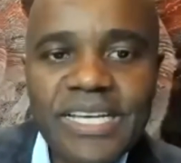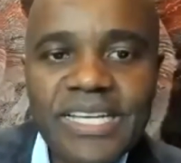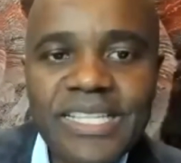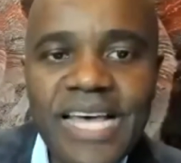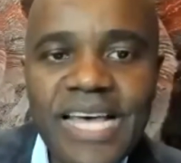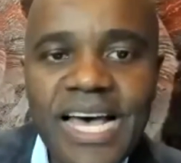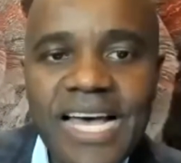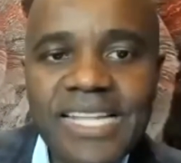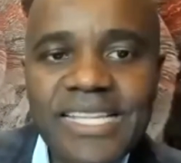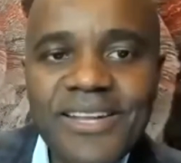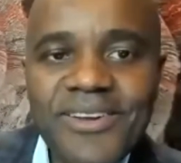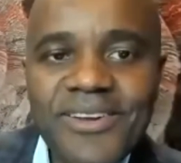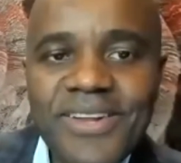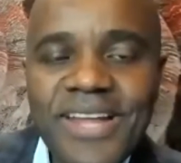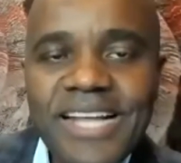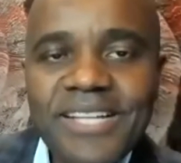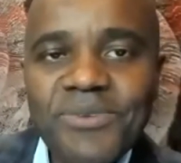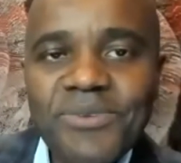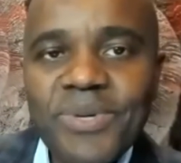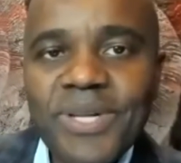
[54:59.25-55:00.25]
that they're
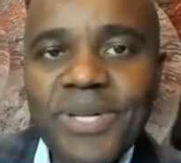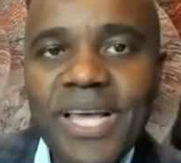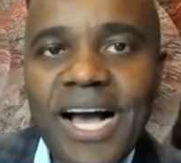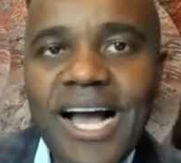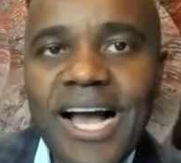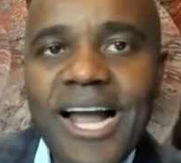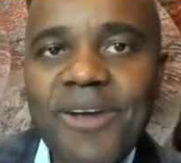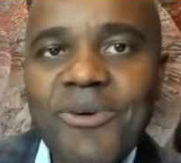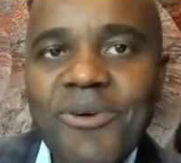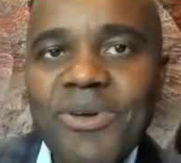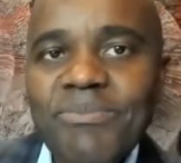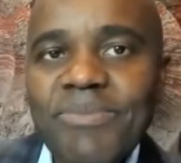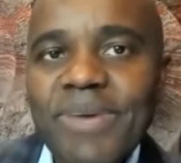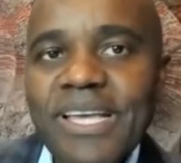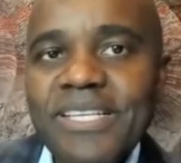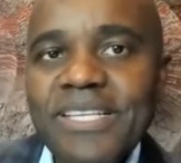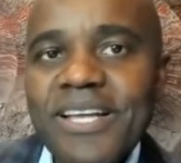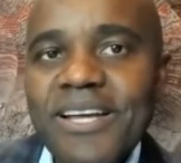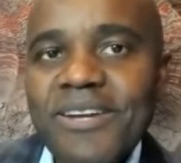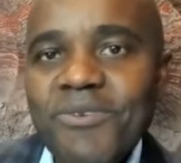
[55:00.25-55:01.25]
not really hiring
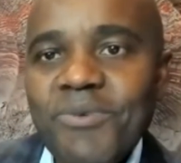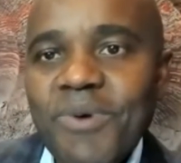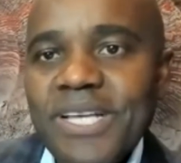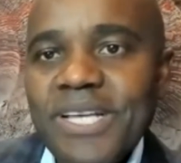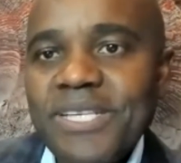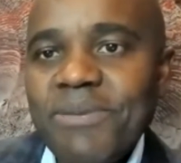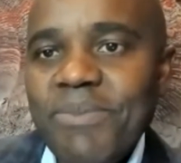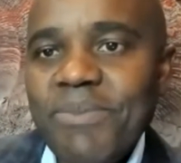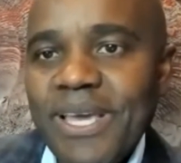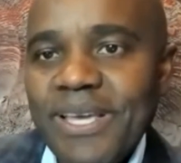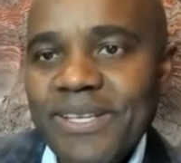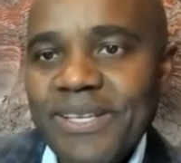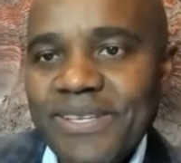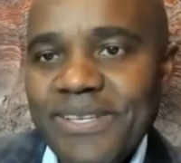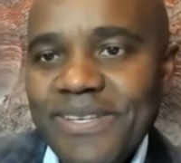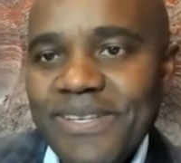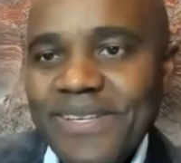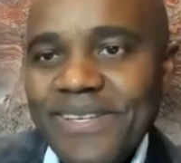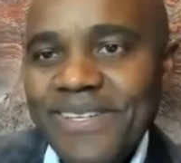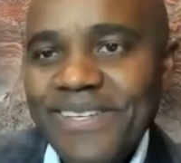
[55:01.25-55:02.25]
based on resumes